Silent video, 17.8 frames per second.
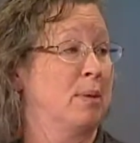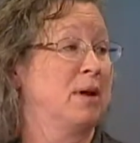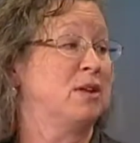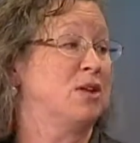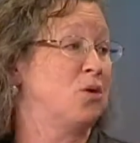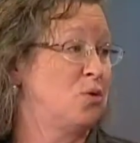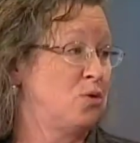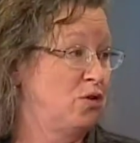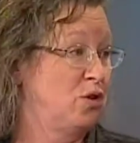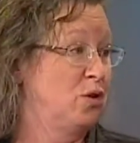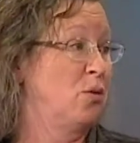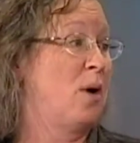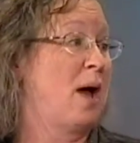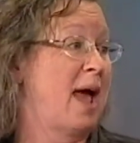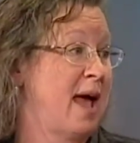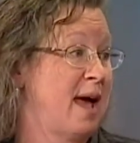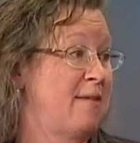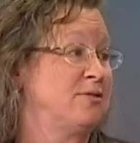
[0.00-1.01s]
but you do
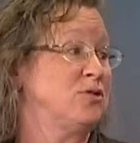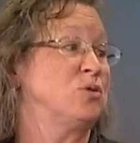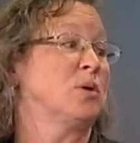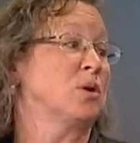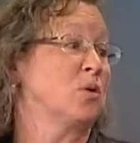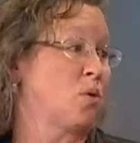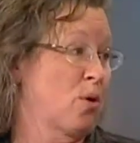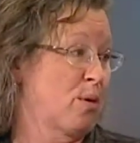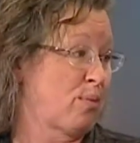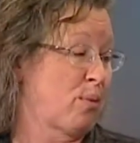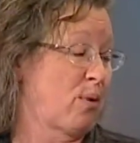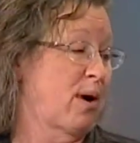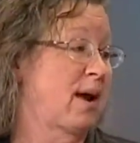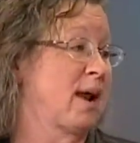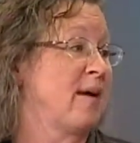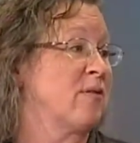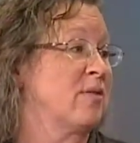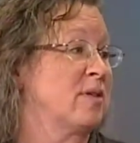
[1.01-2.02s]
have to
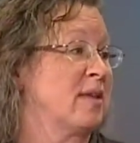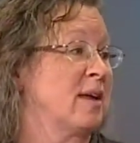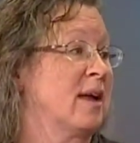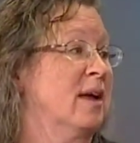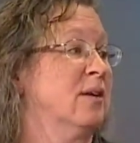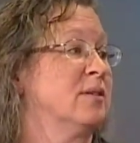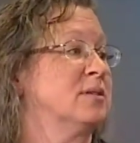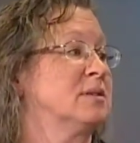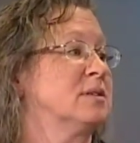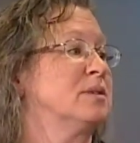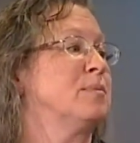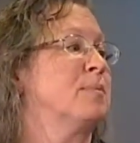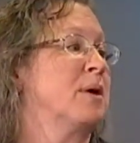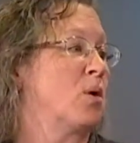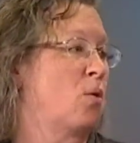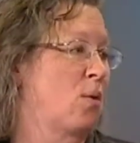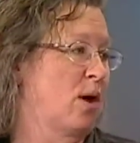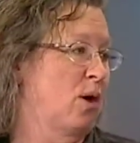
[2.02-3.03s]
incorporate everything else to
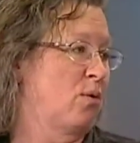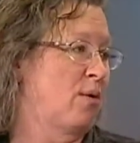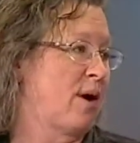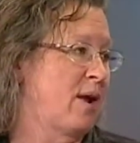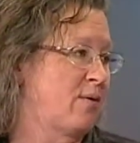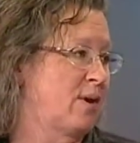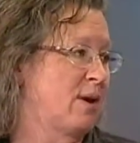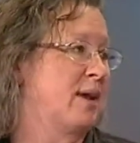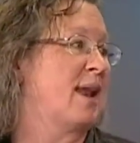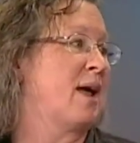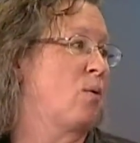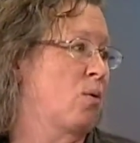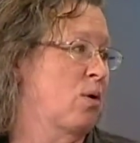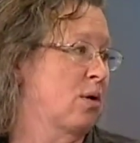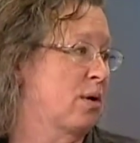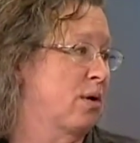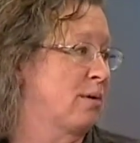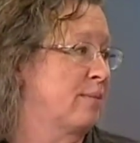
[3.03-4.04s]
be a well-rounded networker.